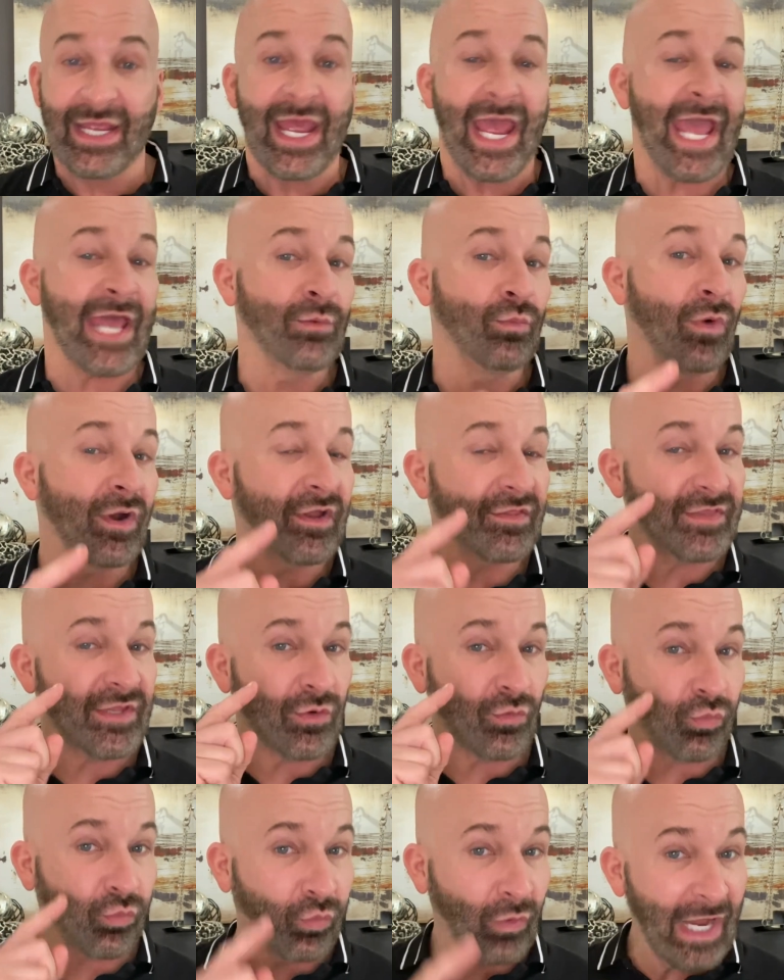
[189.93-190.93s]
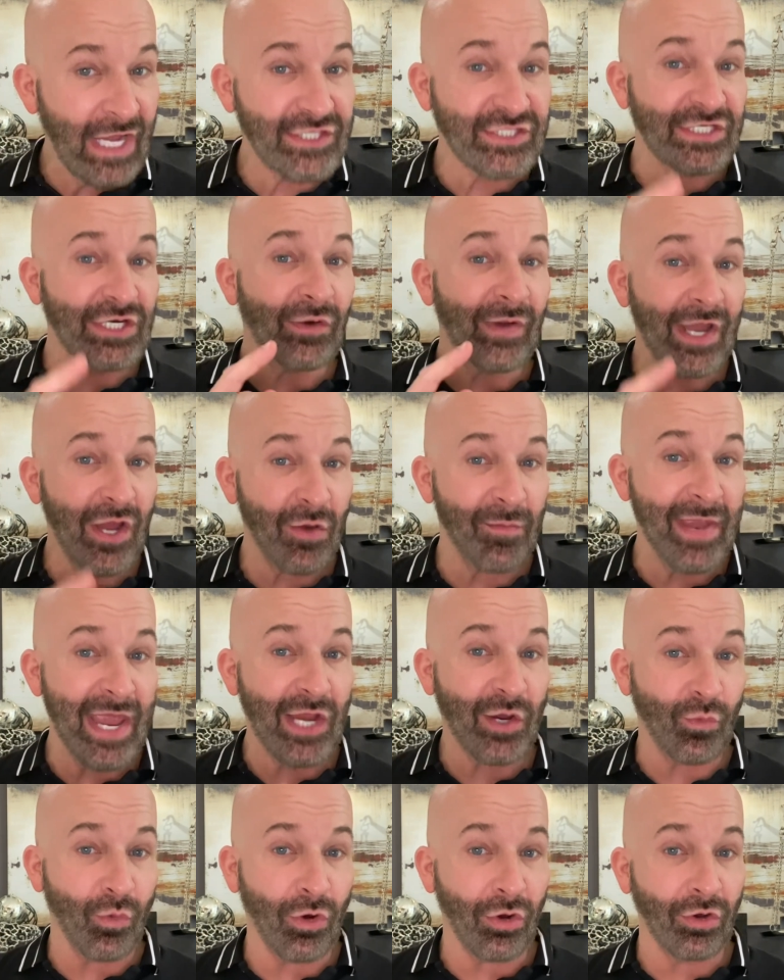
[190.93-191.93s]
And one of the original
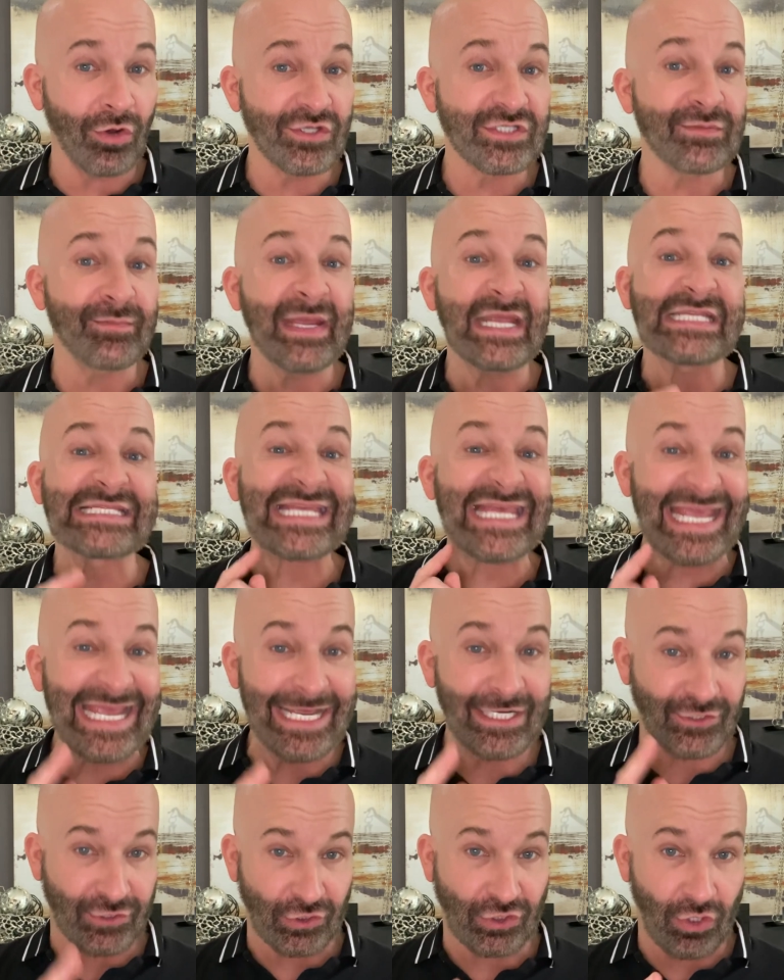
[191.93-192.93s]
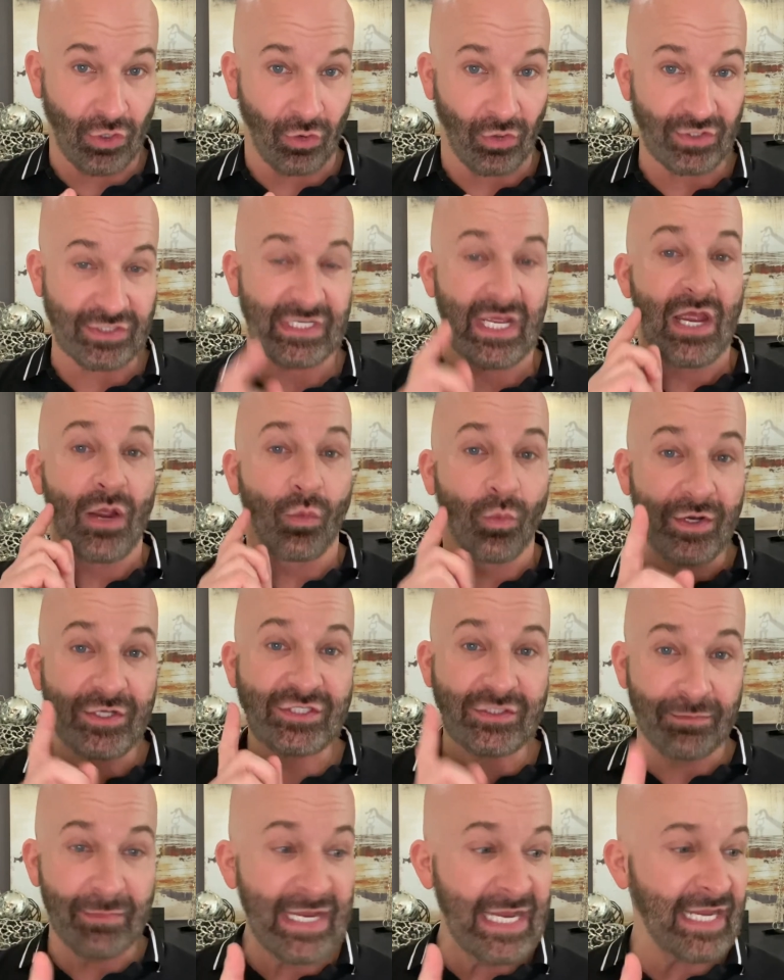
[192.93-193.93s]
Aramaic words means intercourse,
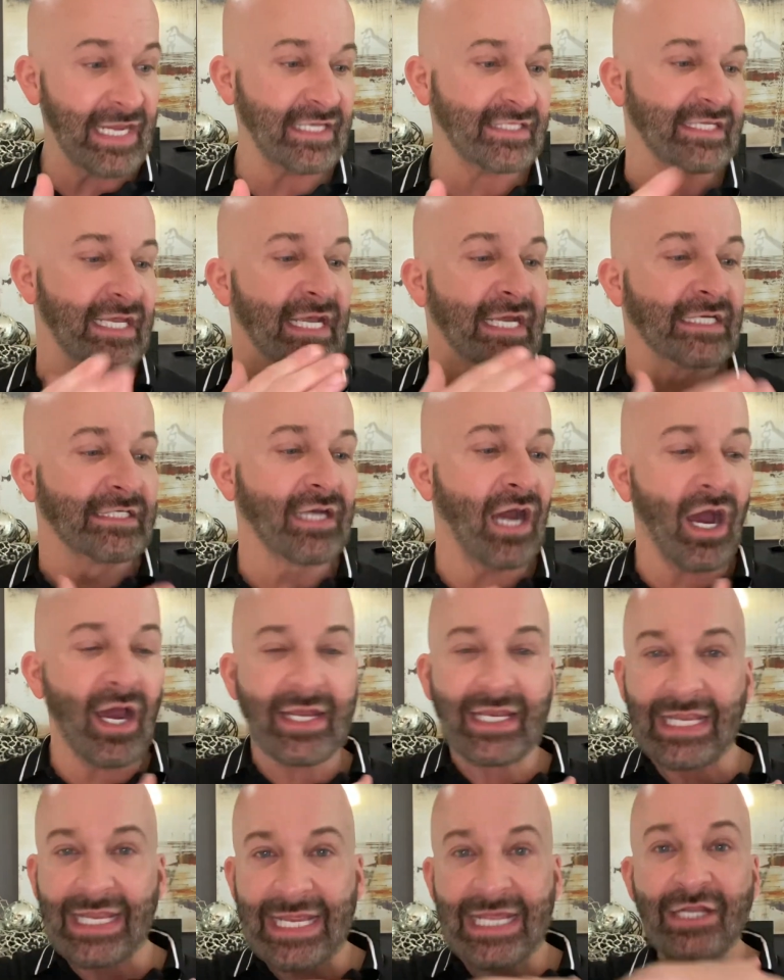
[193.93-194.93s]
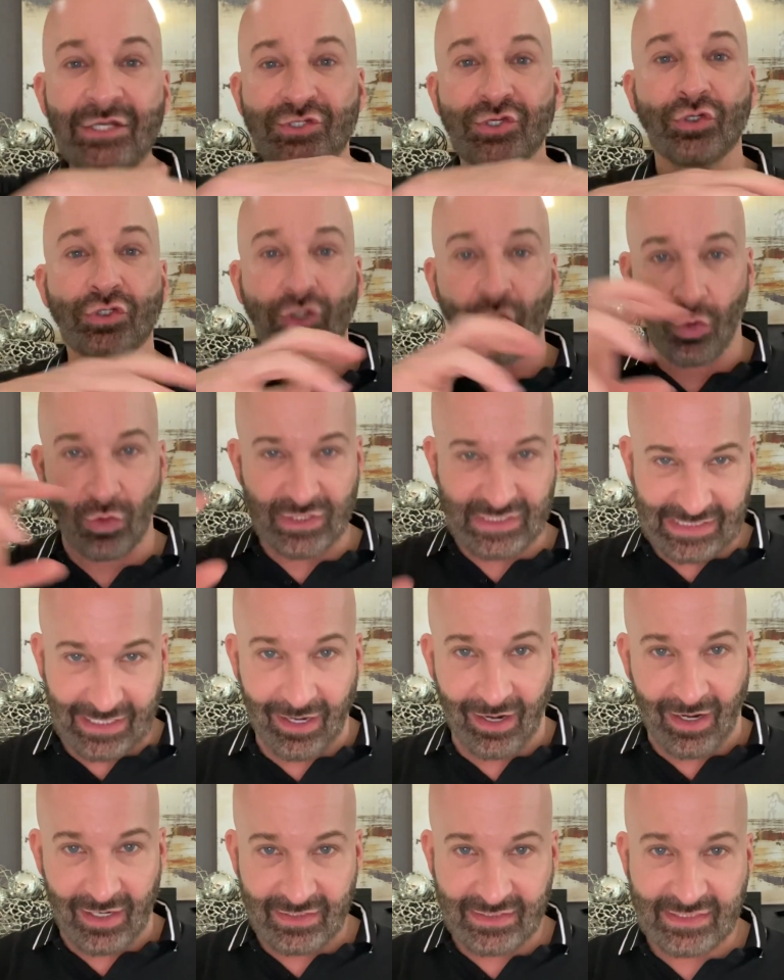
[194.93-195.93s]
which means God intercoursed
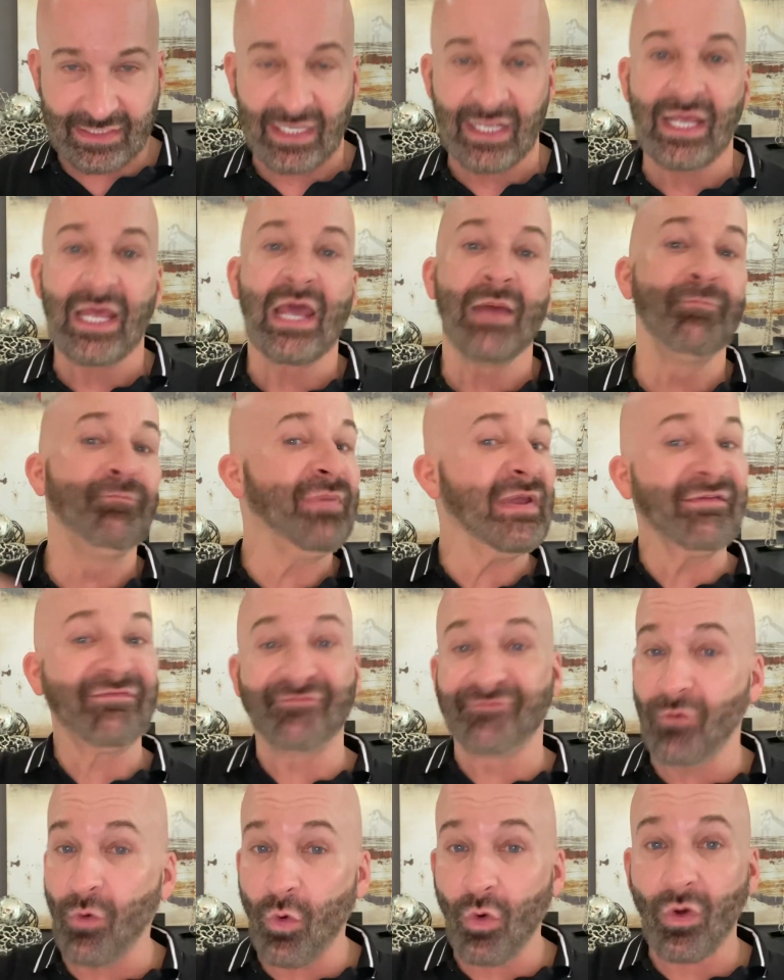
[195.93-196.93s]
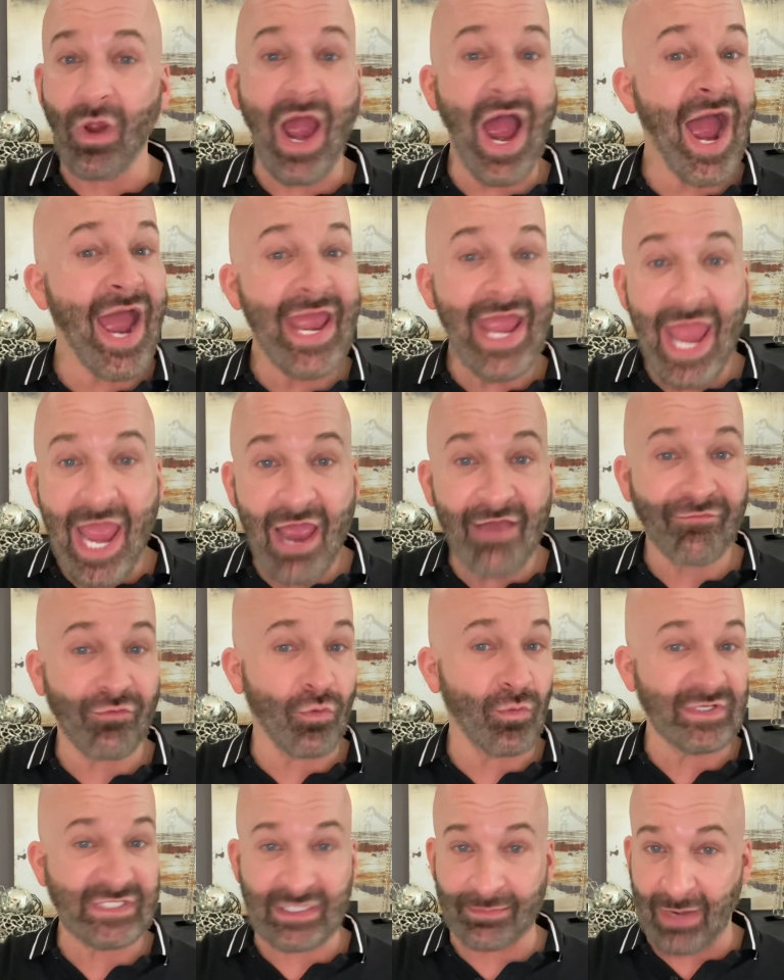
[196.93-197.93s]
us before I ever
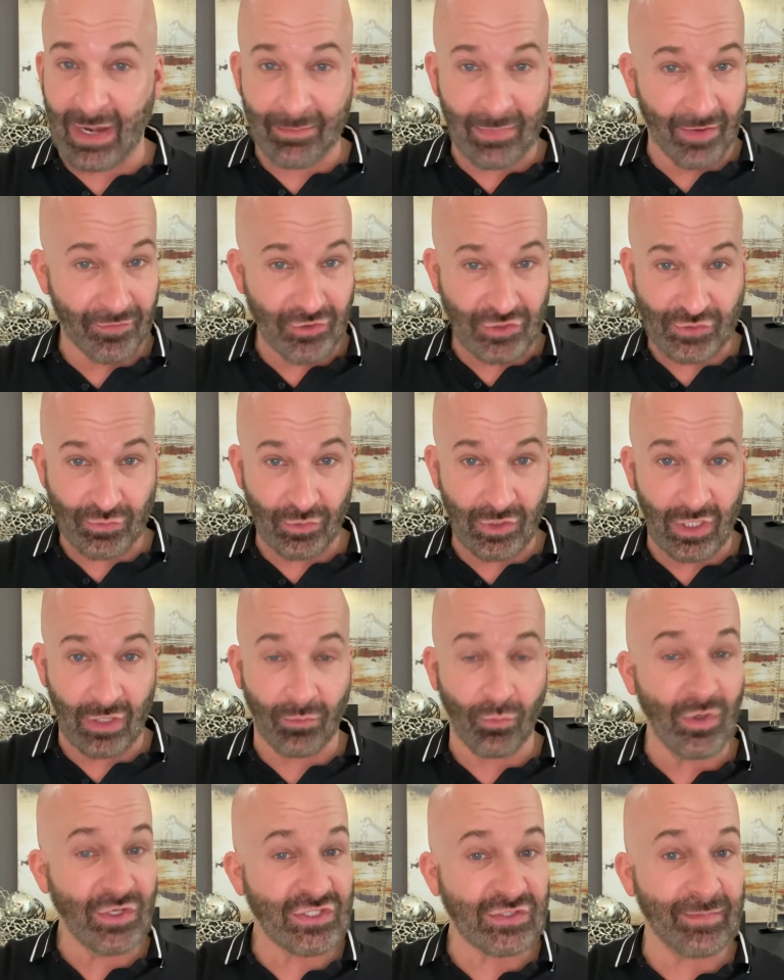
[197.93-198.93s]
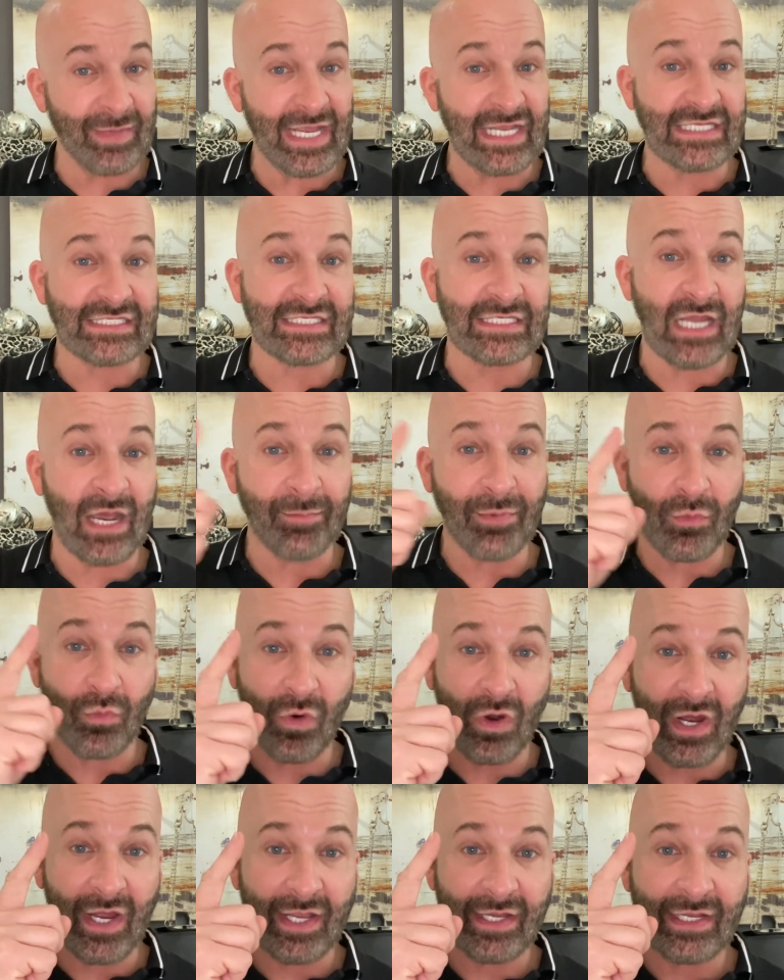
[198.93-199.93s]
was in my mother's womb, which means, number
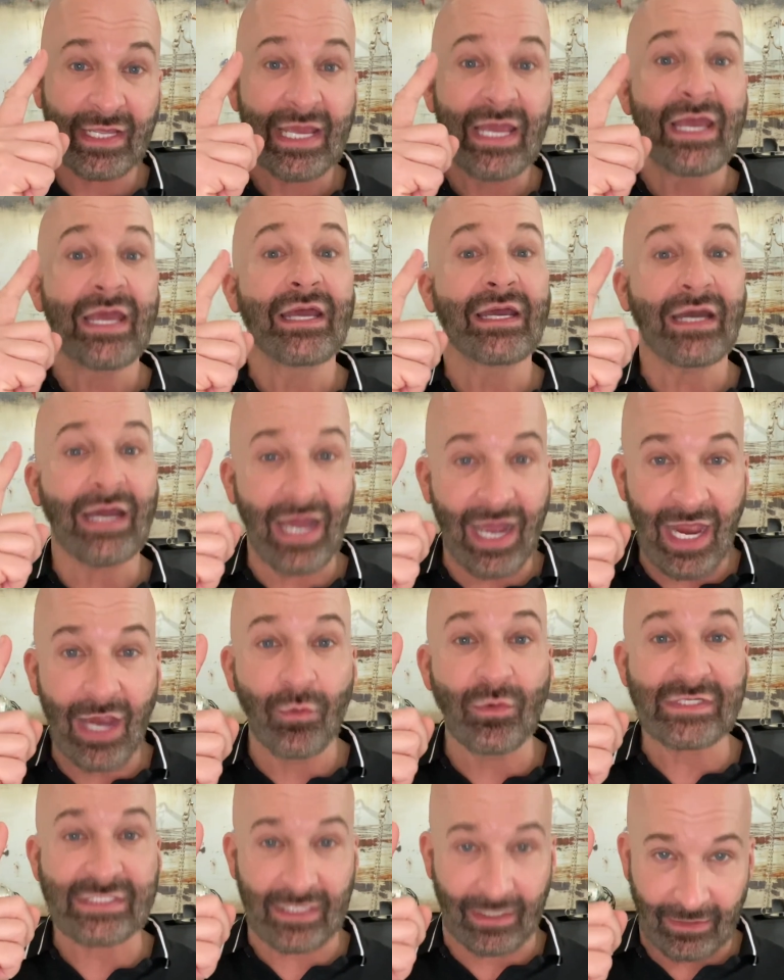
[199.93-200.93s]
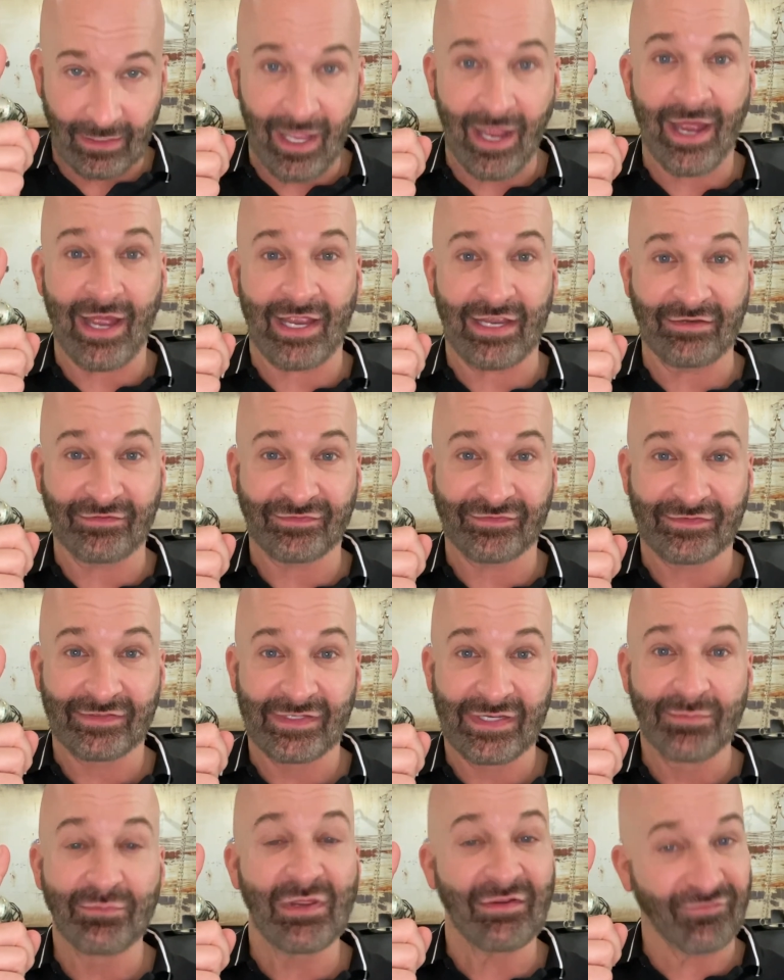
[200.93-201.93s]
one, I was alive
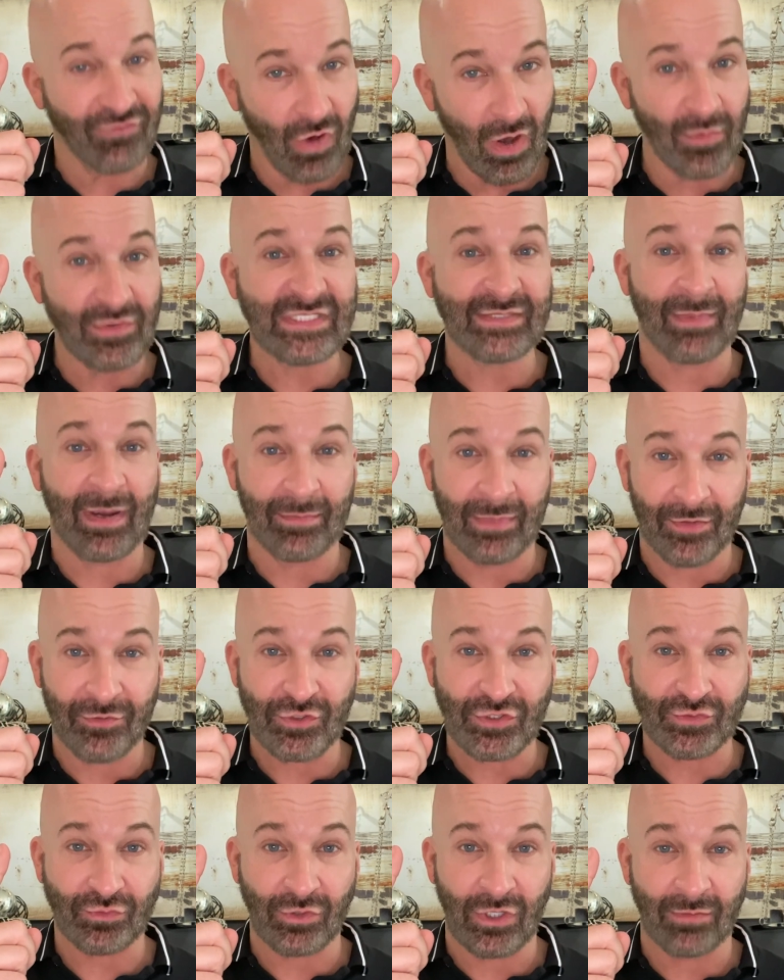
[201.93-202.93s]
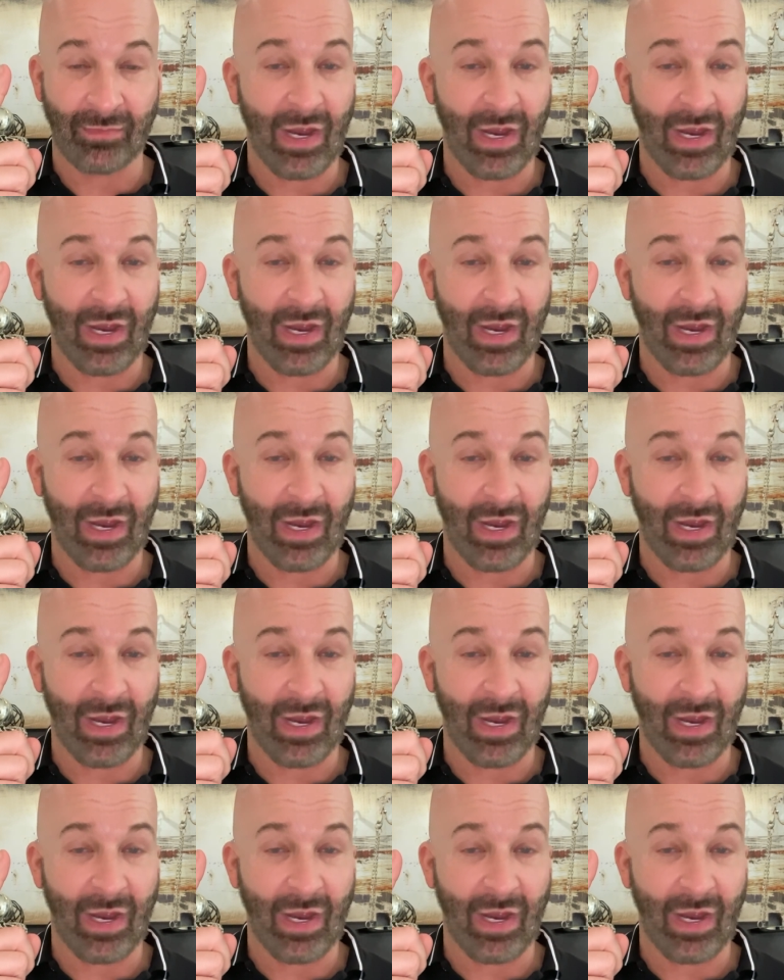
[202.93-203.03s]
before I was in my mother's womb.